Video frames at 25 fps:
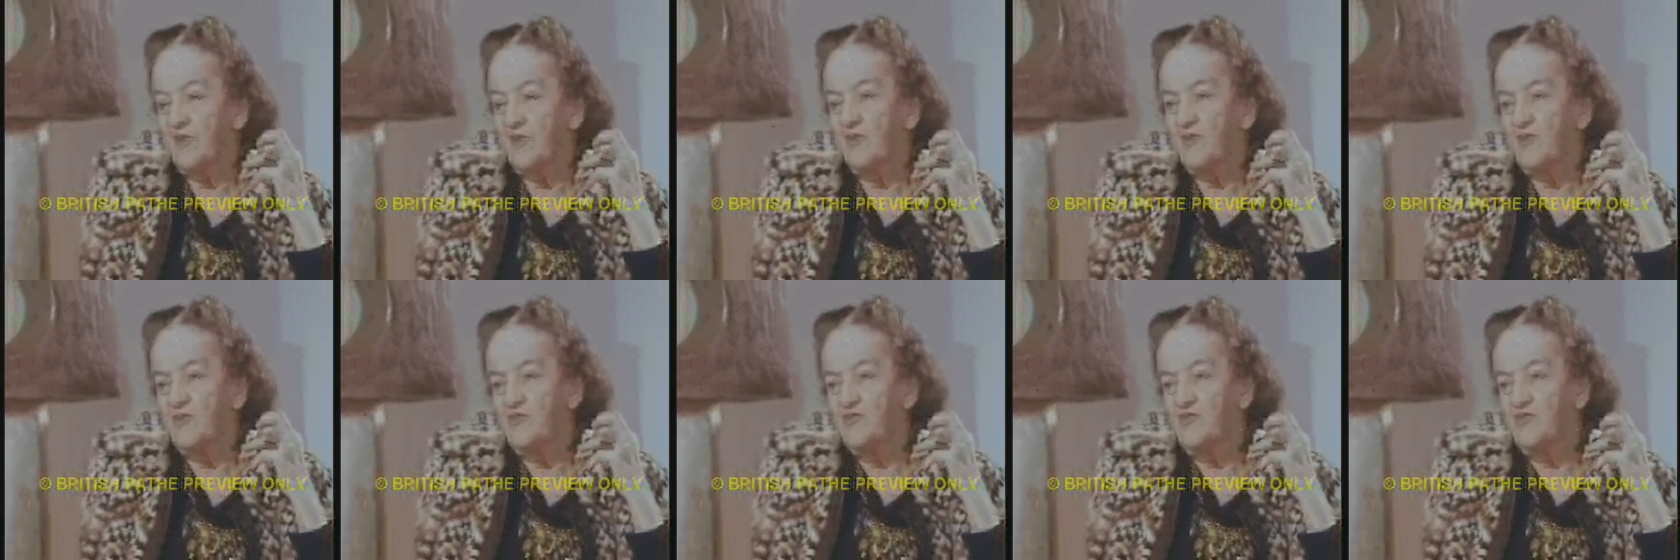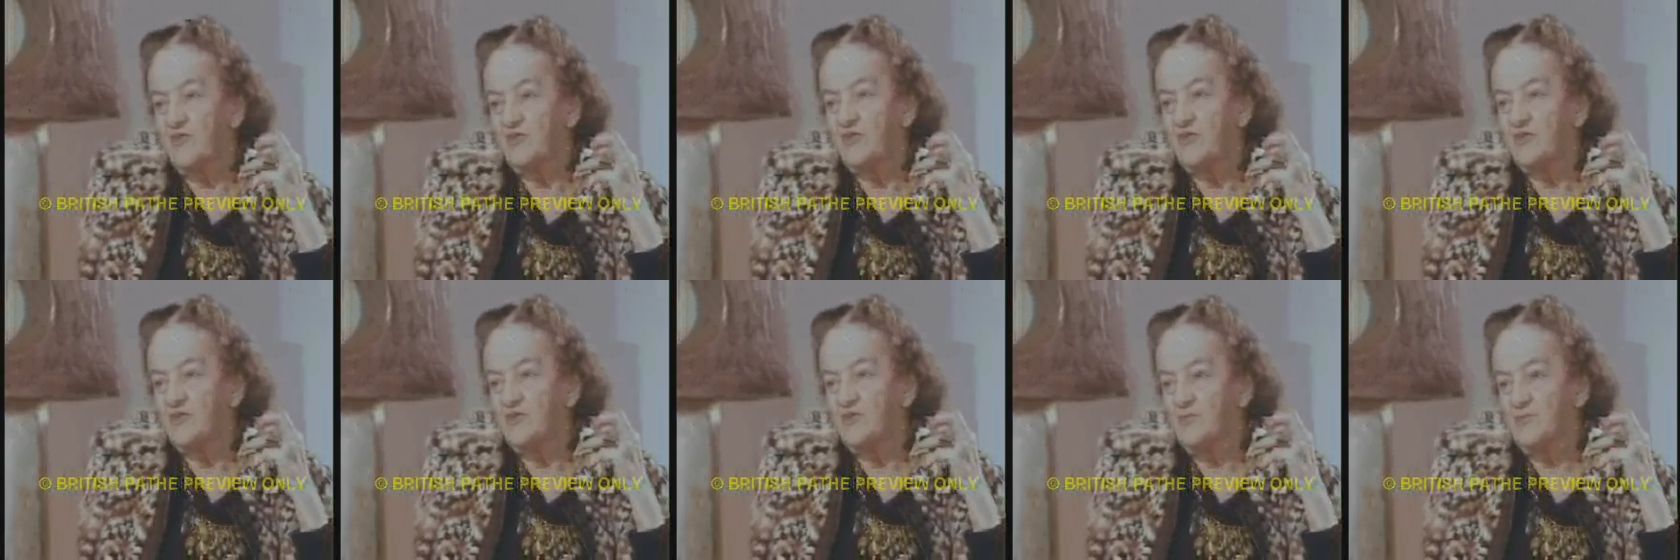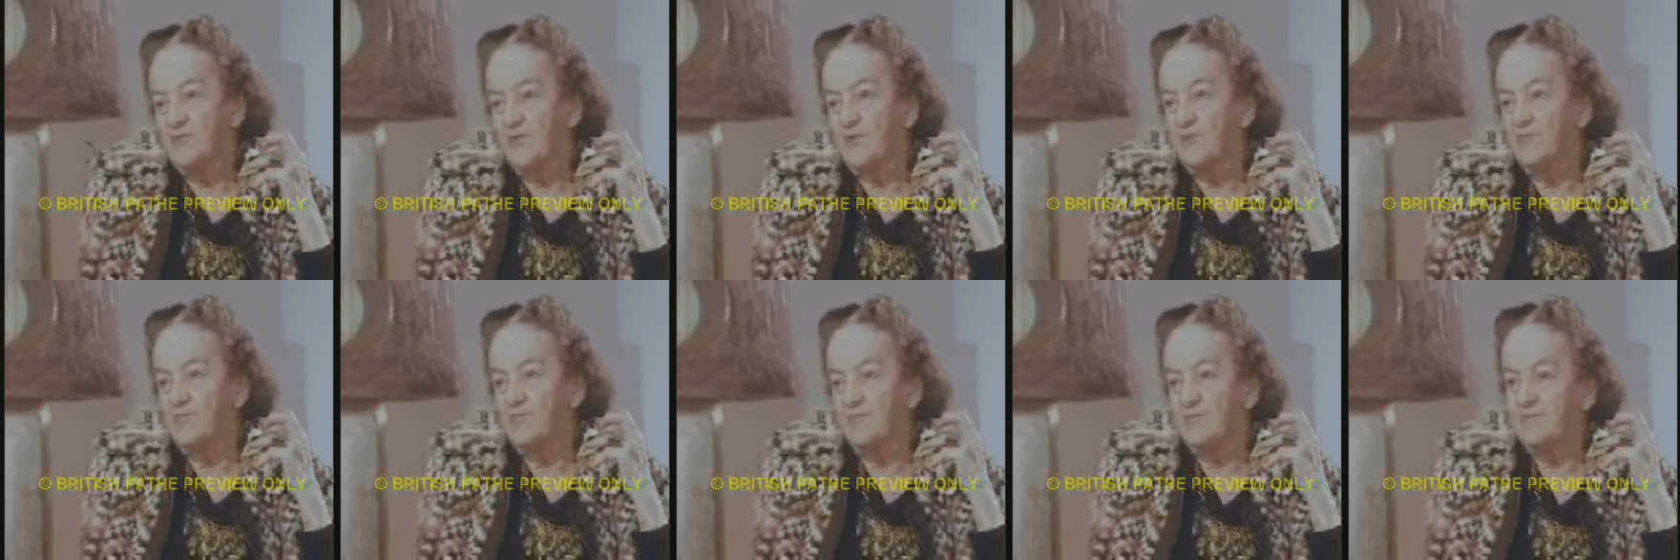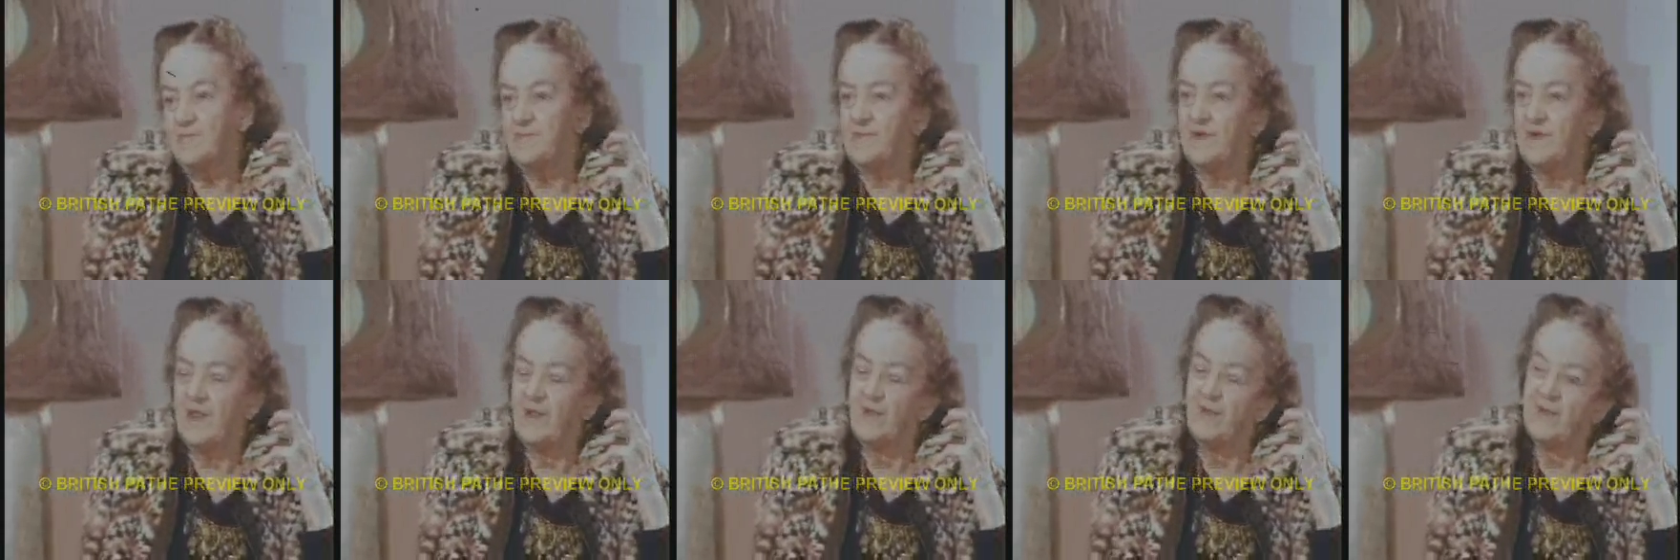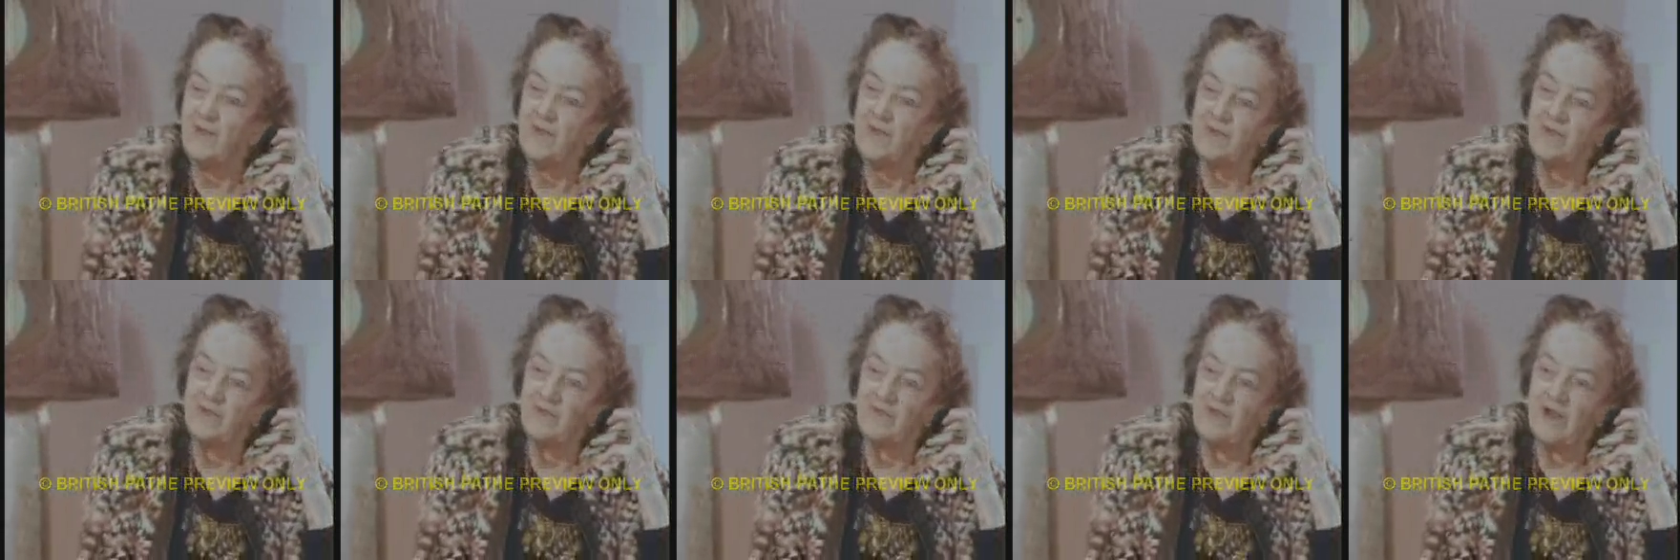a good job.
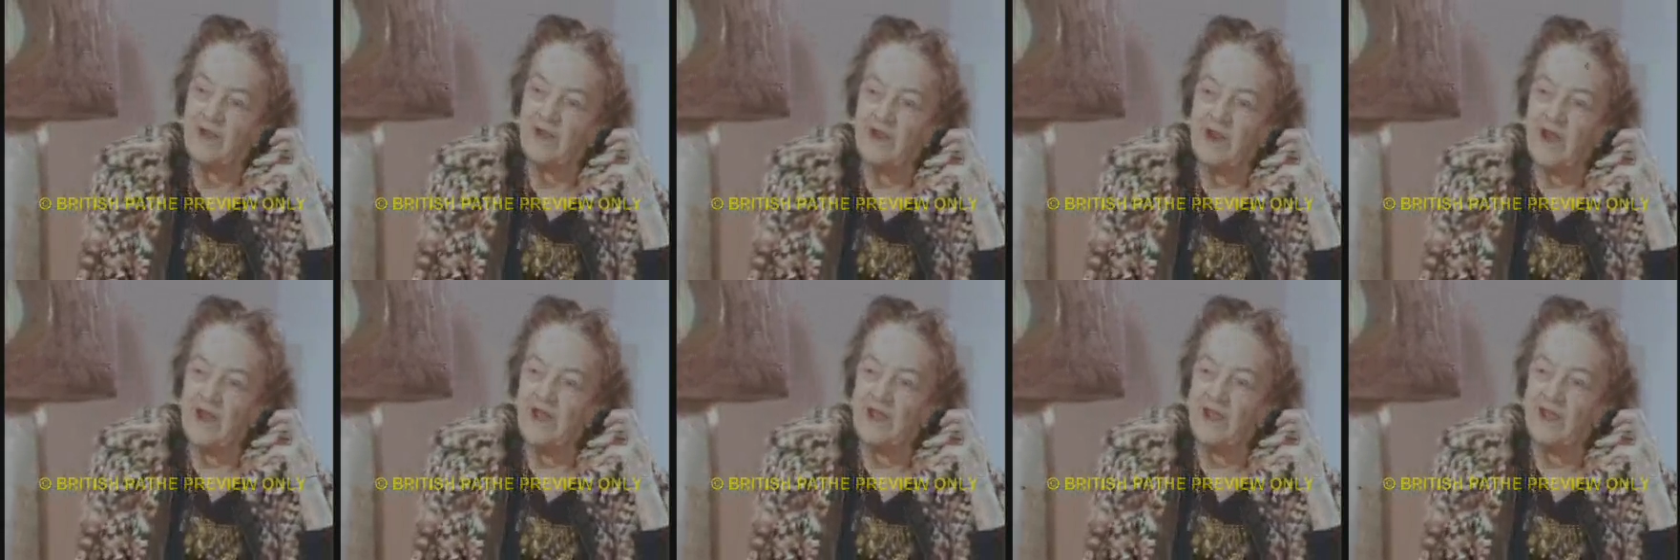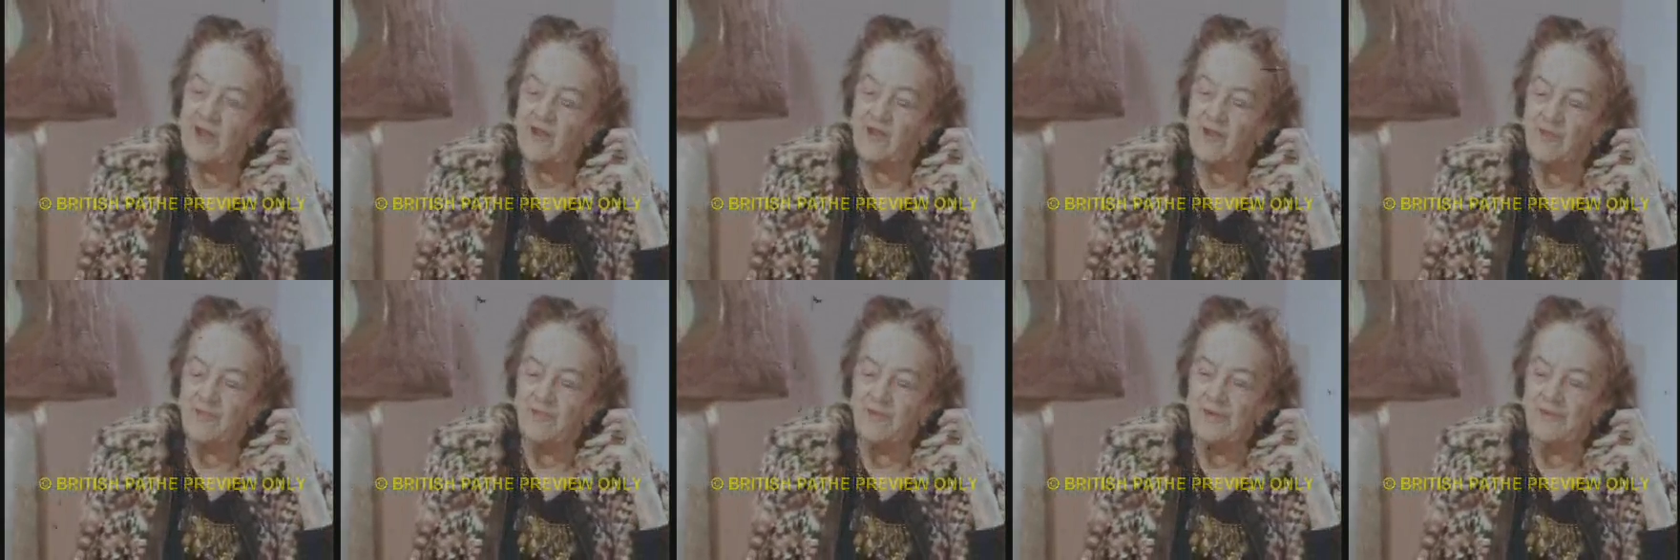I like it.